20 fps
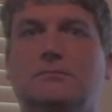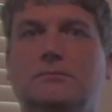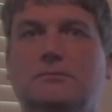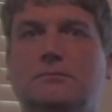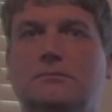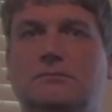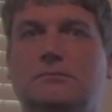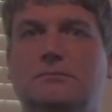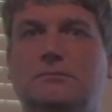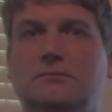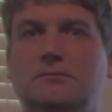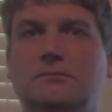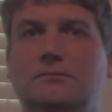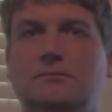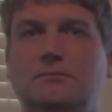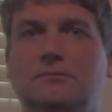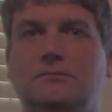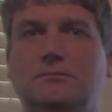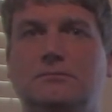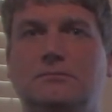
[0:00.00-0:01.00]

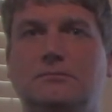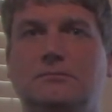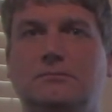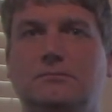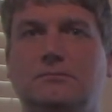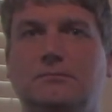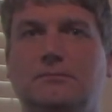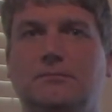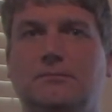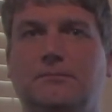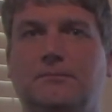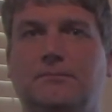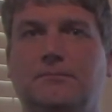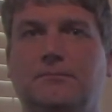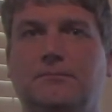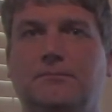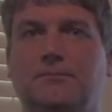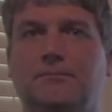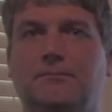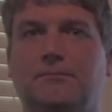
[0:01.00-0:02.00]

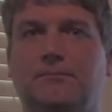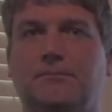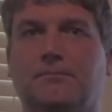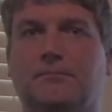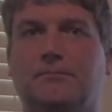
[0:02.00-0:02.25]
No one is speaking in this clip.